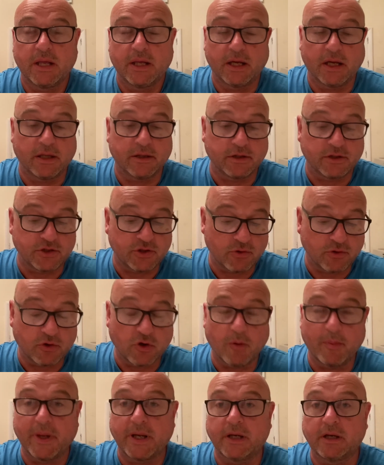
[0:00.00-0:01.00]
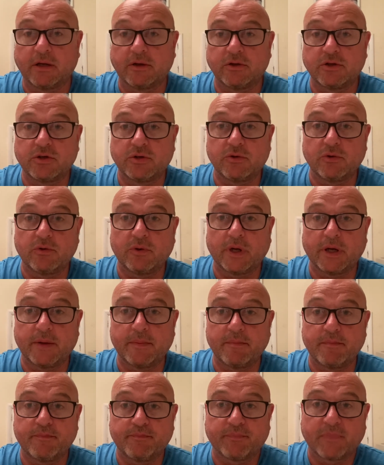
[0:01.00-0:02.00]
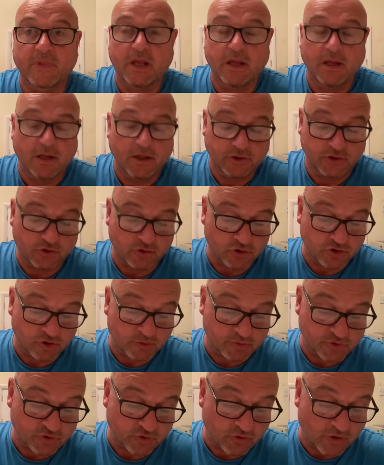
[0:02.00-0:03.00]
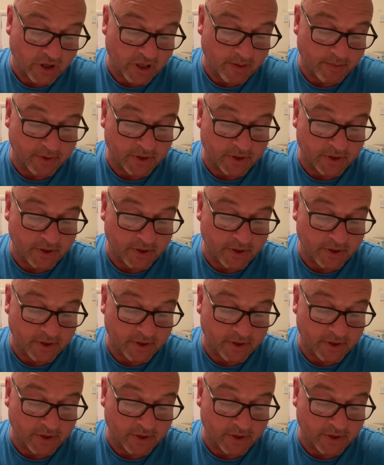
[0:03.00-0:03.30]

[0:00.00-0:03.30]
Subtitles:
and that do comment and do subscribe.